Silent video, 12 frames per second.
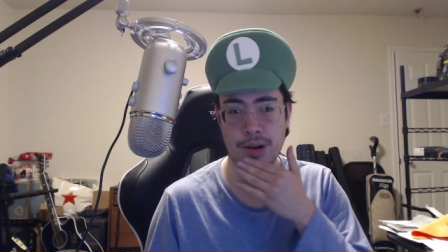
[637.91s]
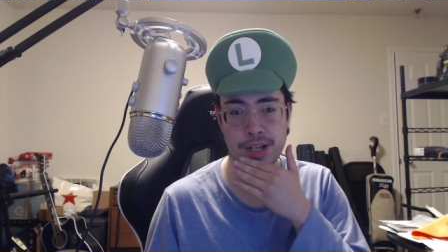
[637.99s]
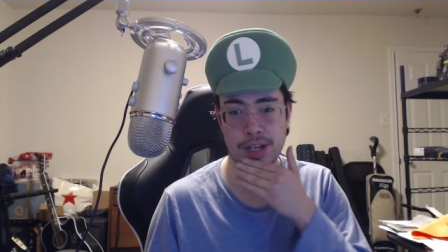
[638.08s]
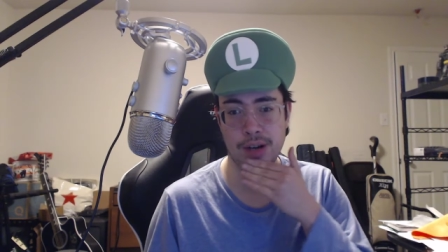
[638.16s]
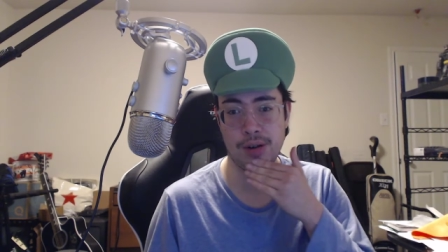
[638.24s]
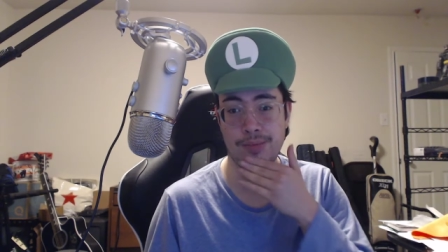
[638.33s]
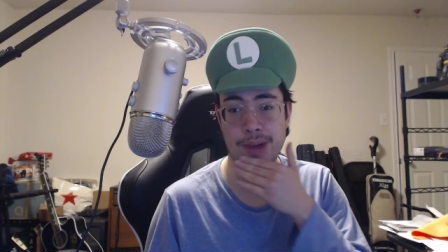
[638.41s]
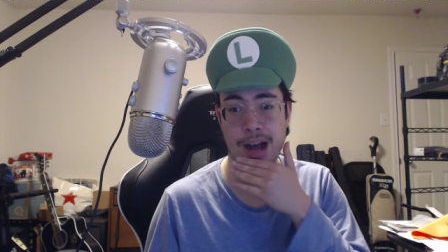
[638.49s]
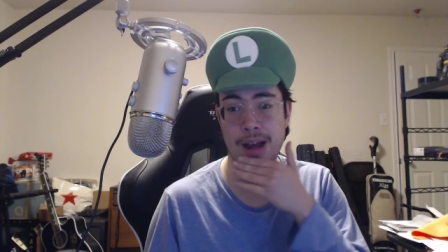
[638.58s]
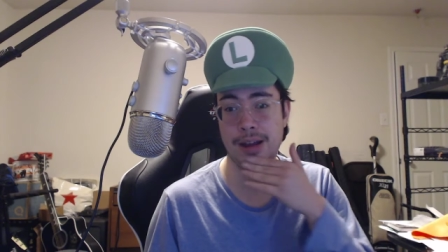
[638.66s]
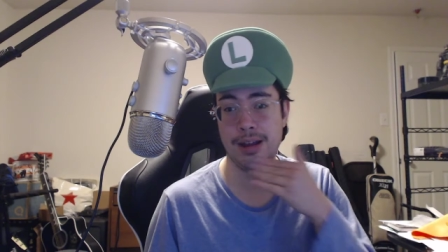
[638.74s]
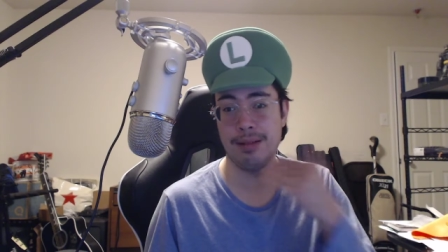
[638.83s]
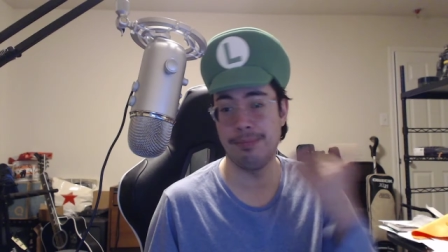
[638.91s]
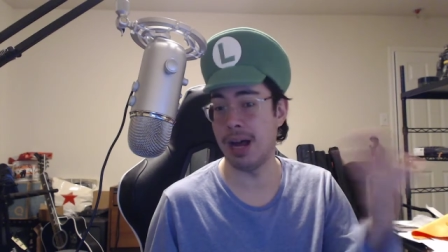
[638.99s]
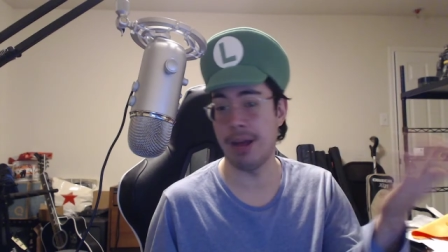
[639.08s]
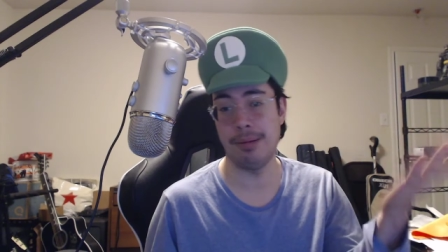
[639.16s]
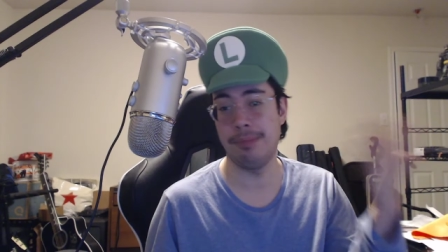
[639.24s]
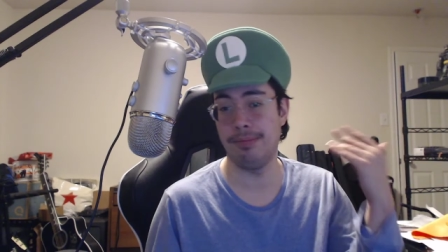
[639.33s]
So I
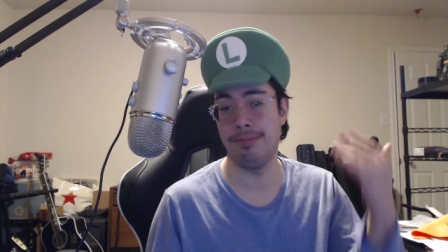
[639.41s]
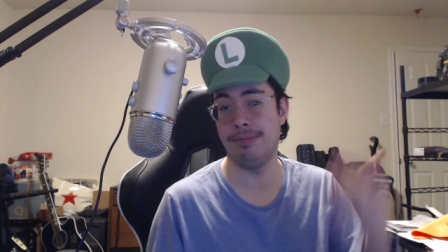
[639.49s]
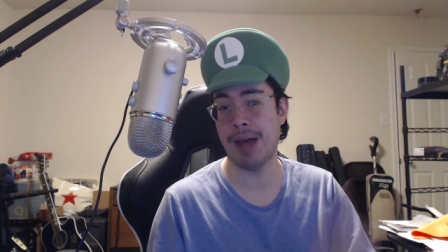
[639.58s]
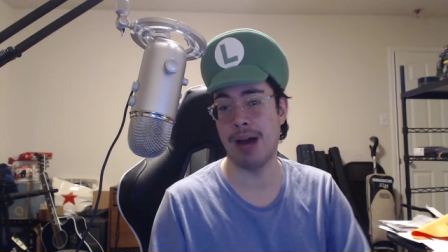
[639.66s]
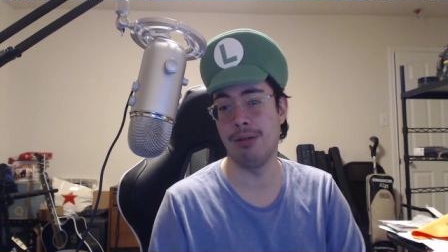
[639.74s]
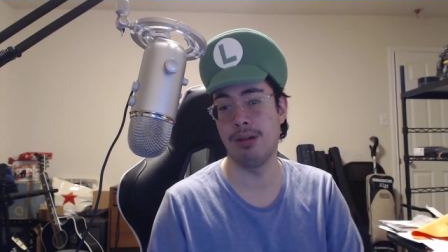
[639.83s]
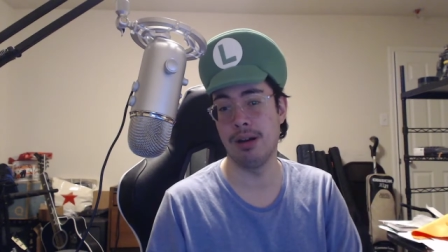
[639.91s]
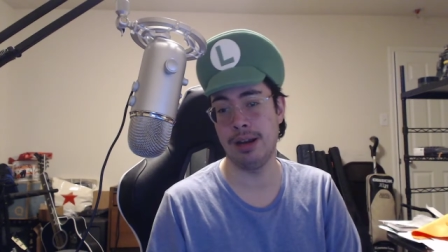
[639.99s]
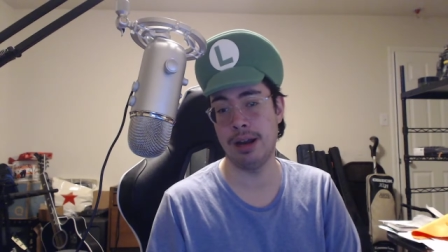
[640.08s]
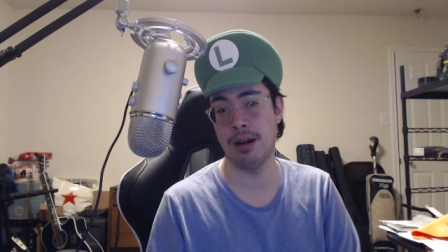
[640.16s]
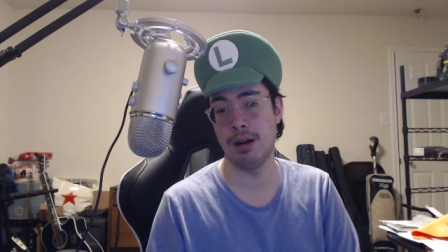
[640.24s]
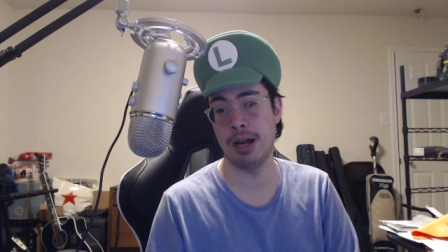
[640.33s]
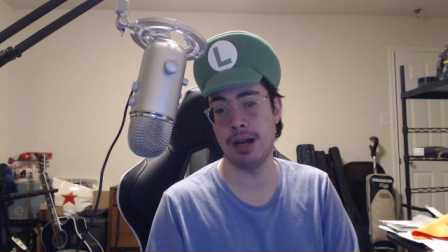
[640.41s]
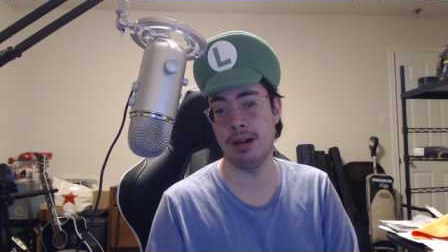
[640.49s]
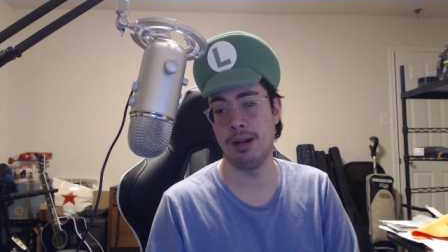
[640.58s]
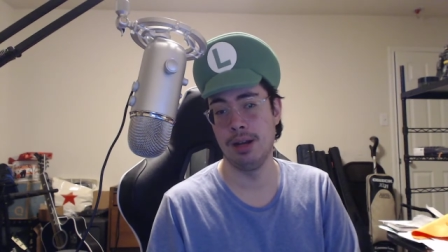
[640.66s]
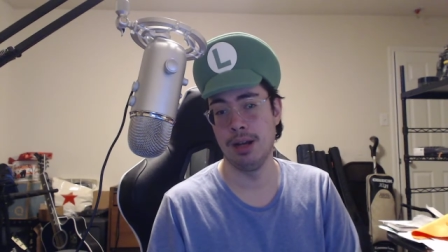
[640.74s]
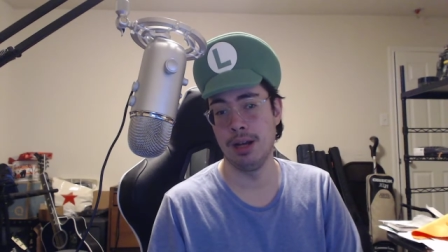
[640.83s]
my power and internet
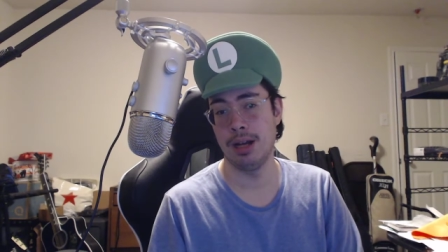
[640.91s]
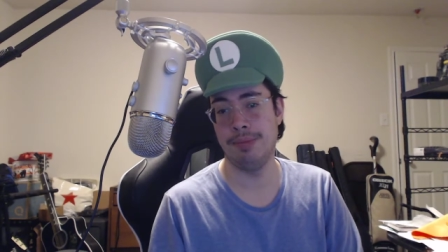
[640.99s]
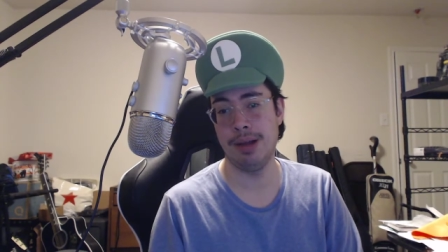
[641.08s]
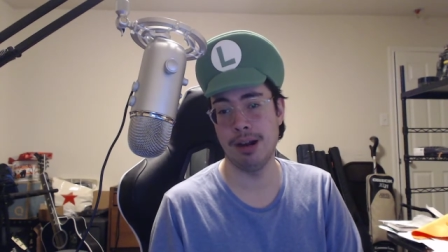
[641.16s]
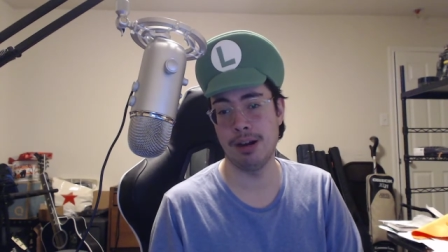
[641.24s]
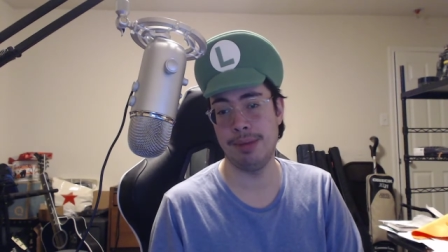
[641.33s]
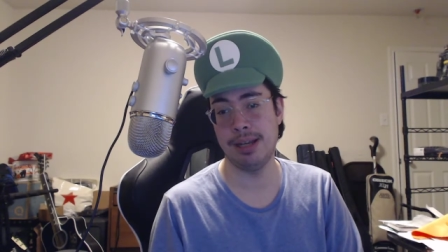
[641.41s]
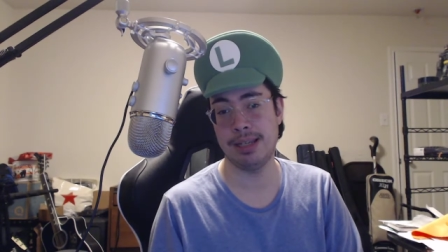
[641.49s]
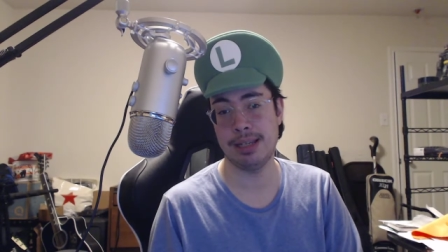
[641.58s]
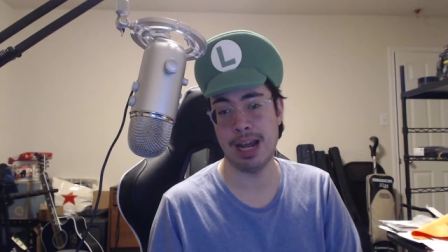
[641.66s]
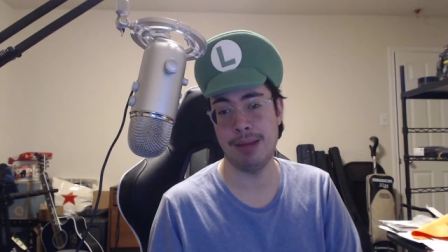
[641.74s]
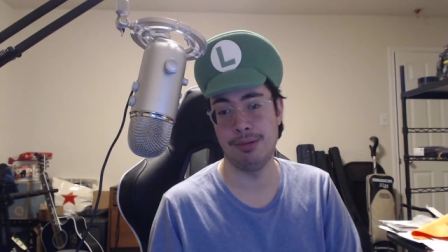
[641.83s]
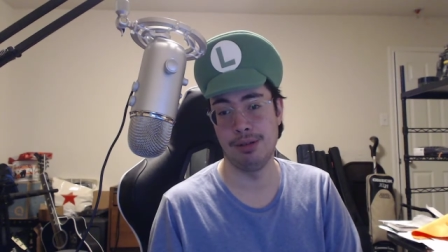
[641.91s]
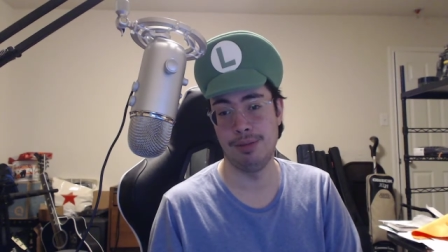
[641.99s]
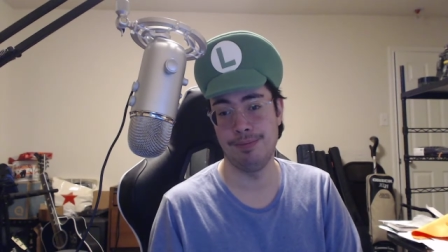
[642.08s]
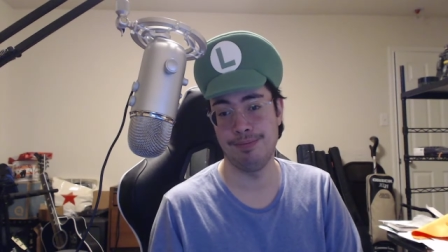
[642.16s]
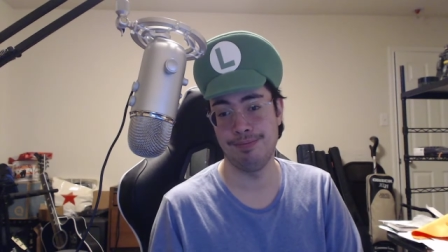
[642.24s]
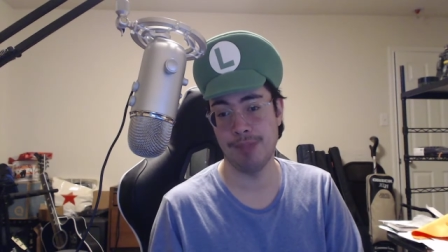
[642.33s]
appear to be stable.
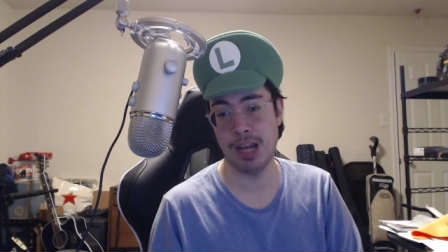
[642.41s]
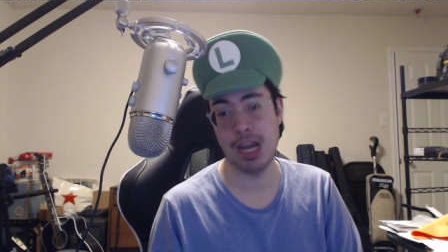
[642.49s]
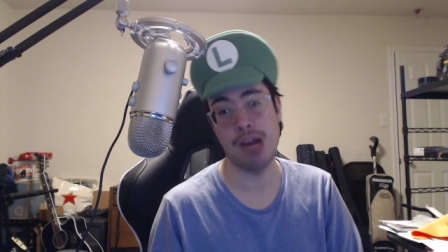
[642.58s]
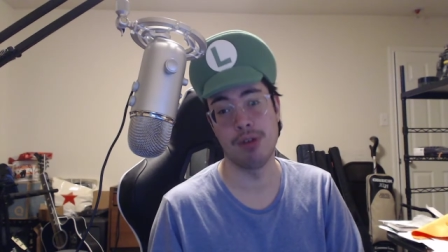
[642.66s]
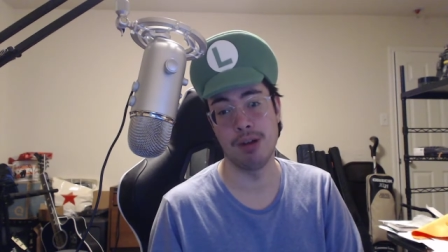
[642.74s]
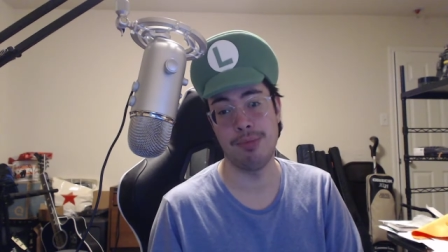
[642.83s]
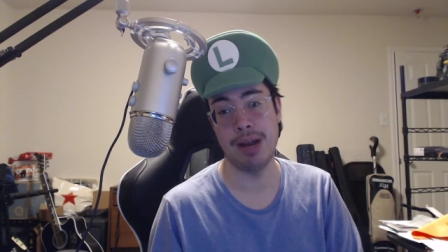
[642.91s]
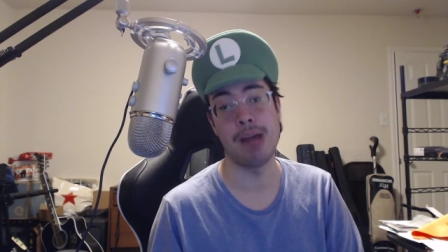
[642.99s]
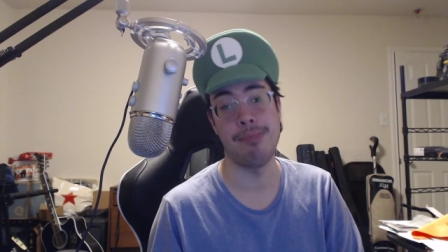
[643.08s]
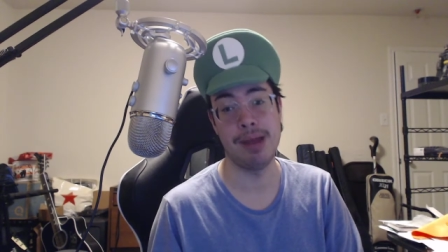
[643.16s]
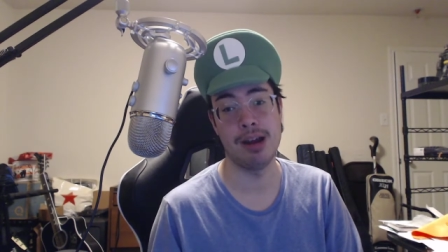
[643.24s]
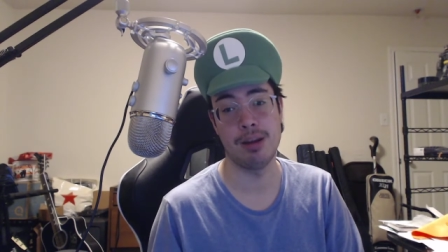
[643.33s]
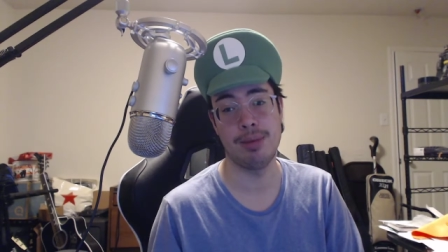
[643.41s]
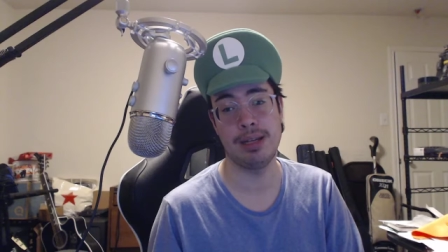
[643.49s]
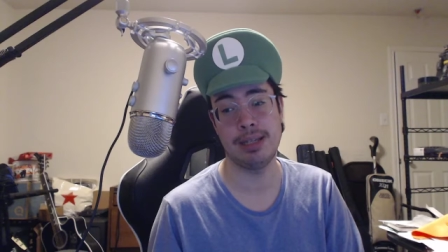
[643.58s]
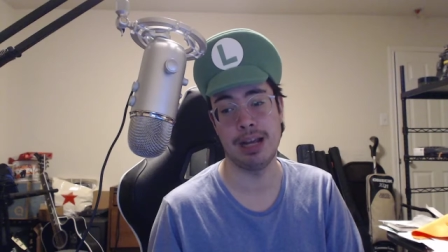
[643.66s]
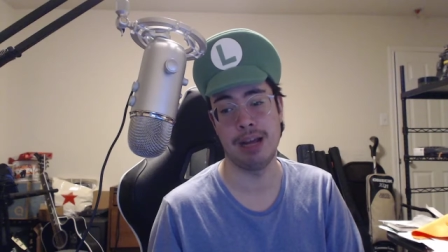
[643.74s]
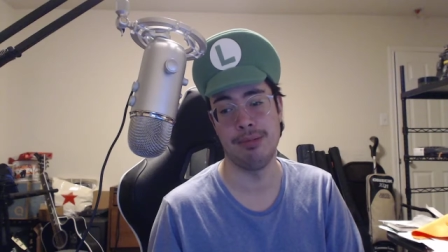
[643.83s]
Keyword being appear to be
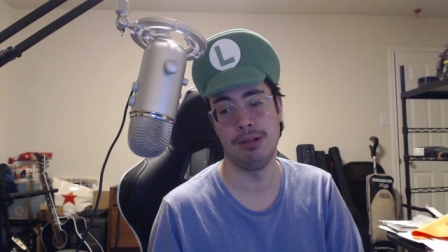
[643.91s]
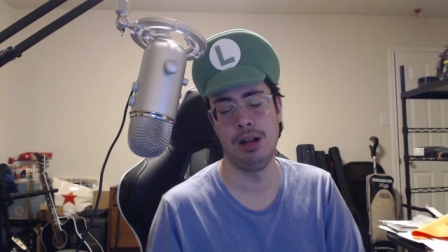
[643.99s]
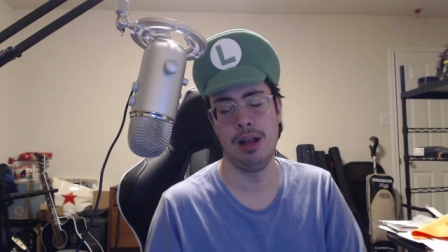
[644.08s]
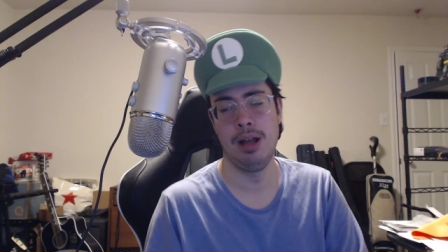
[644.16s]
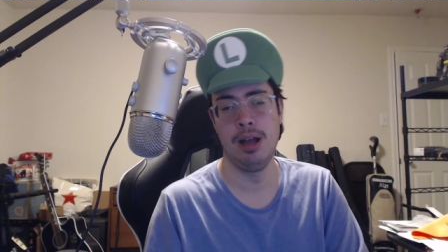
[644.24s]
stable.